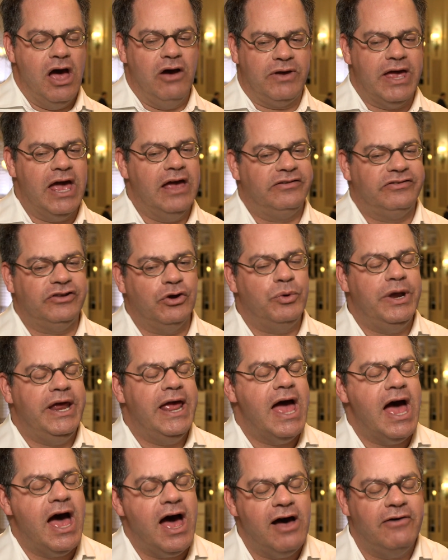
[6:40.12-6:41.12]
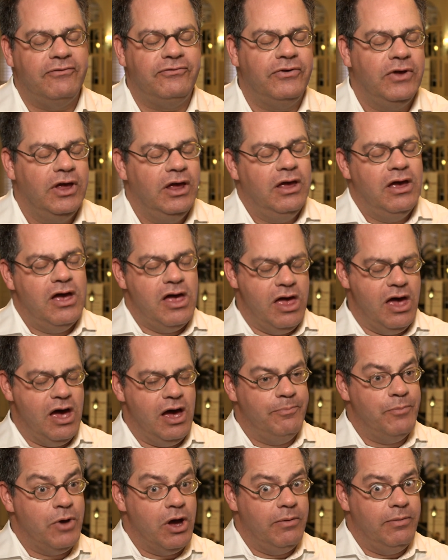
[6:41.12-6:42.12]
Okay, so we have
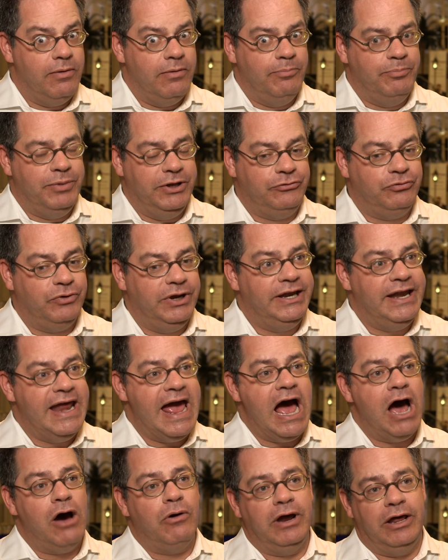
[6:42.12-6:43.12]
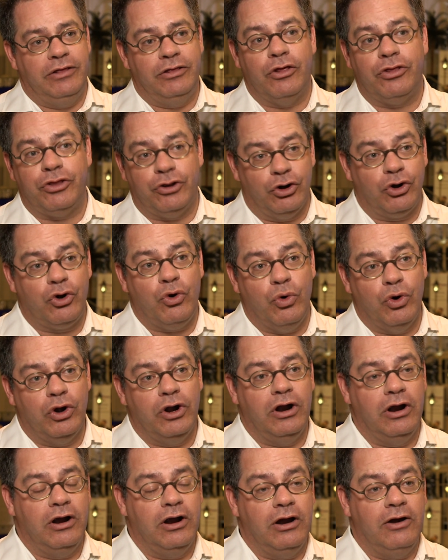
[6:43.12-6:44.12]
between now and the third
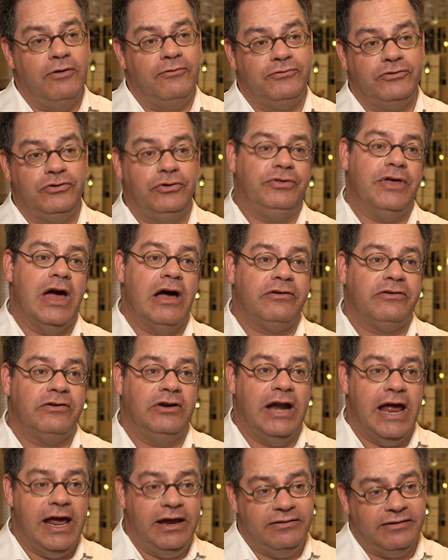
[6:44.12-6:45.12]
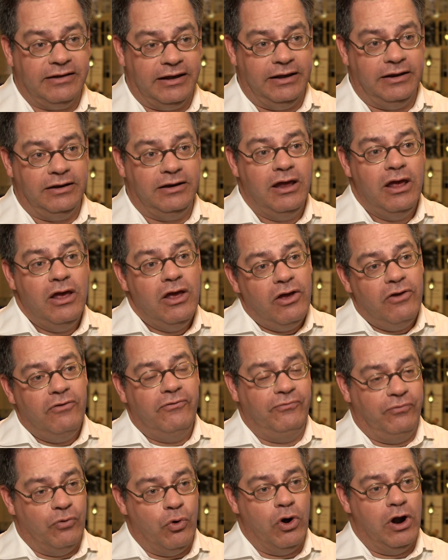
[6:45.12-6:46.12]
quarter of 2018,
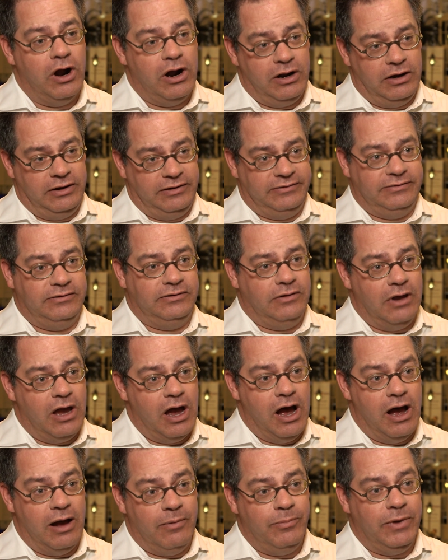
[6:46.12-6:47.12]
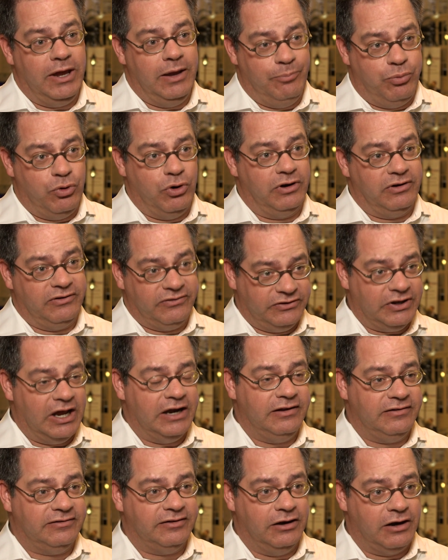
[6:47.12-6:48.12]
four important
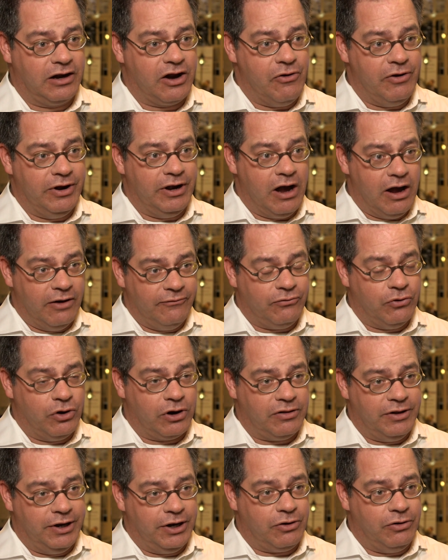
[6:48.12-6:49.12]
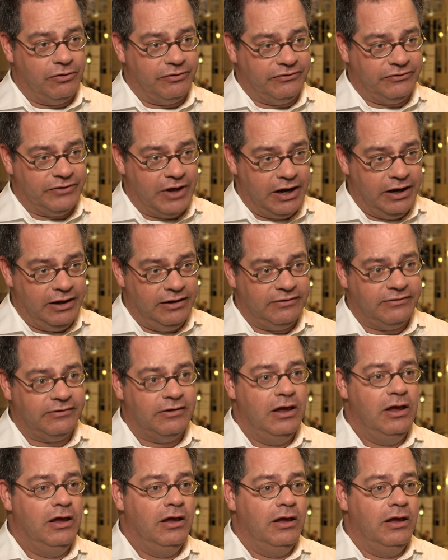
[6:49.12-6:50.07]
studies that are going on, four clinical studies